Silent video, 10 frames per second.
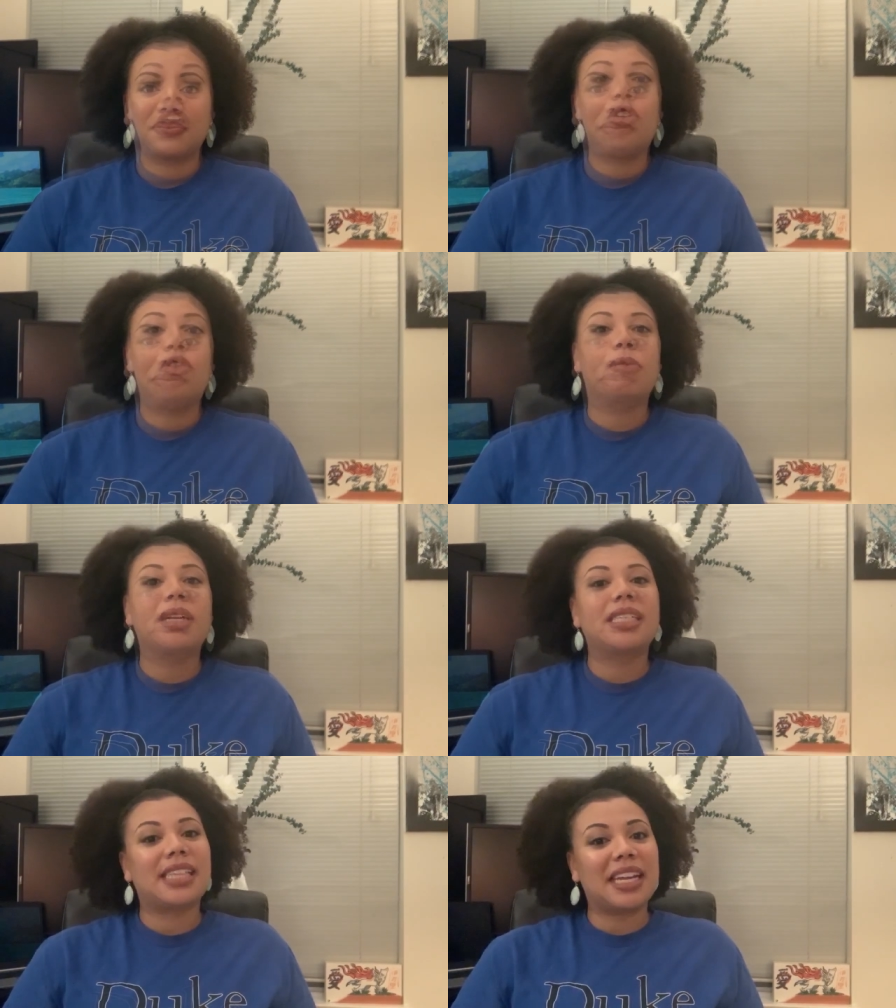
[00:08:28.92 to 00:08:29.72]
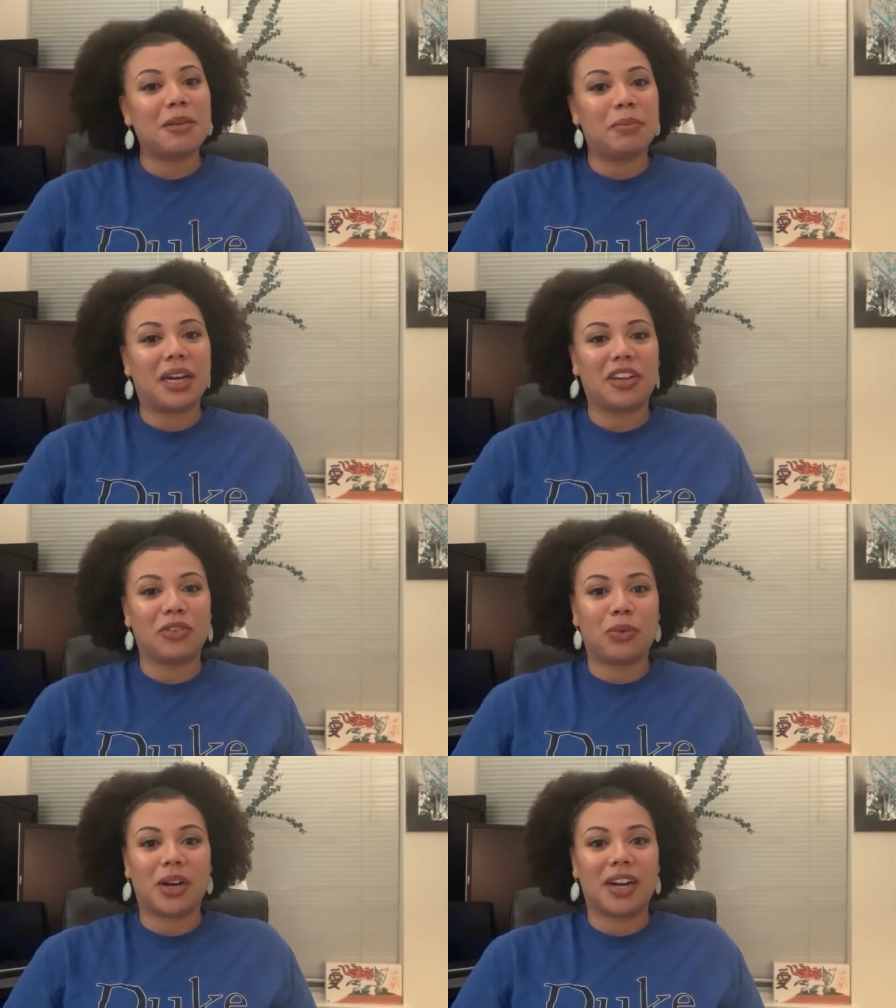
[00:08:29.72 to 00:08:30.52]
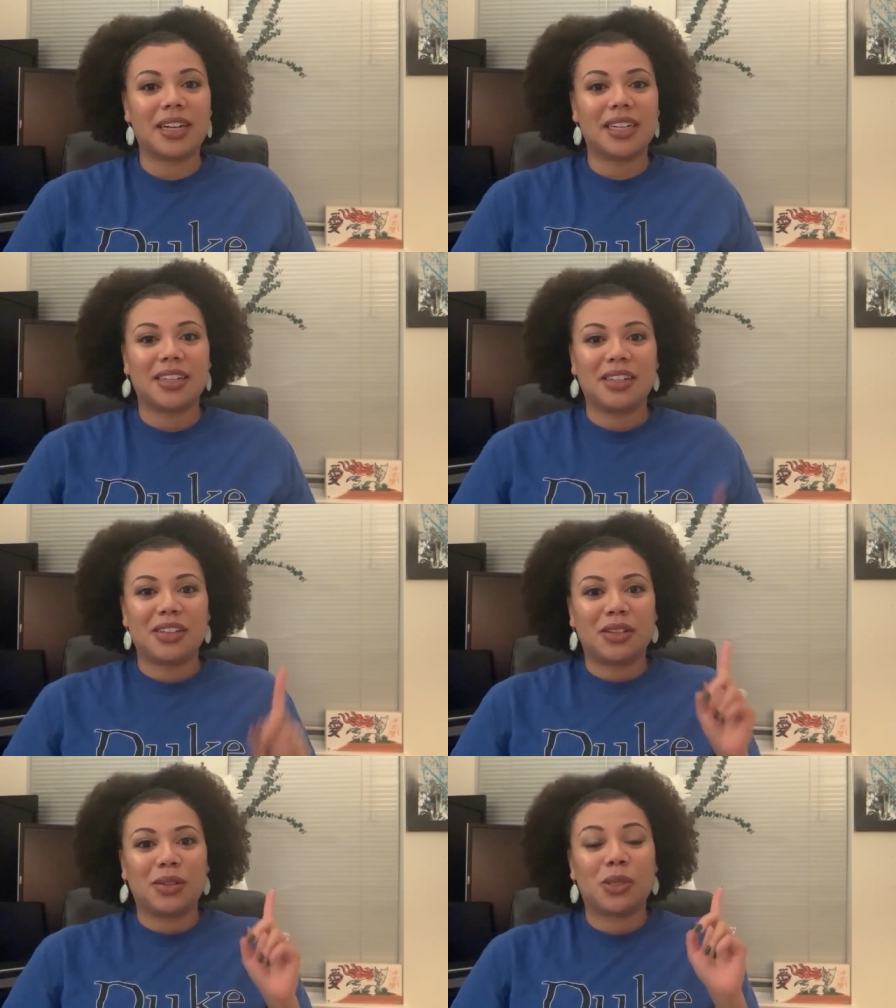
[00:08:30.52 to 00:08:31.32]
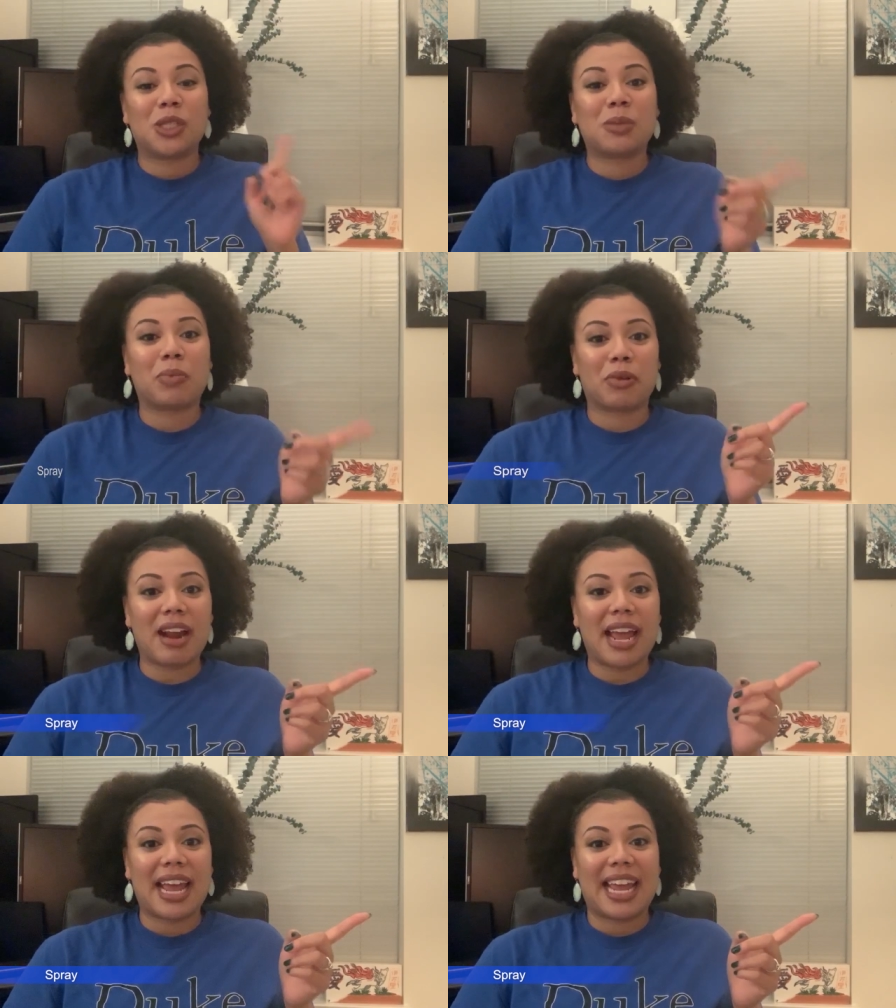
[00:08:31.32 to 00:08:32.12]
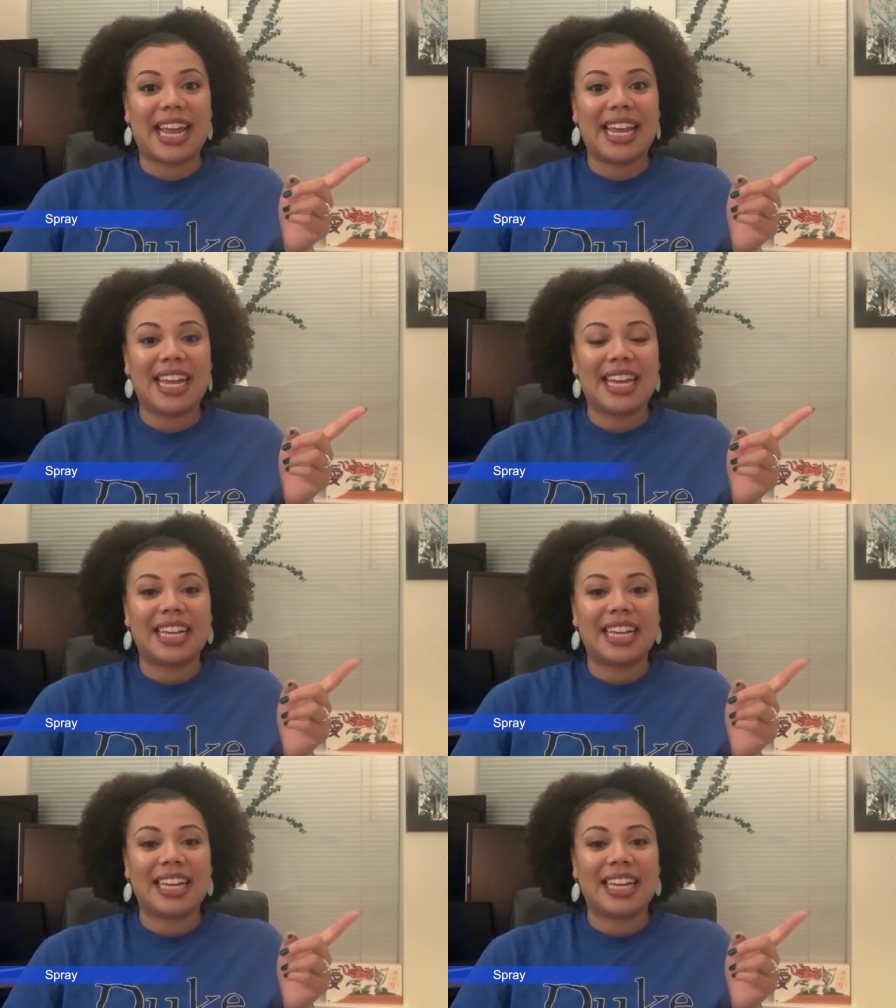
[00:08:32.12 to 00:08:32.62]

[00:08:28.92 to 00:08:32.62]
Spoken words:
For my second body of work, spray,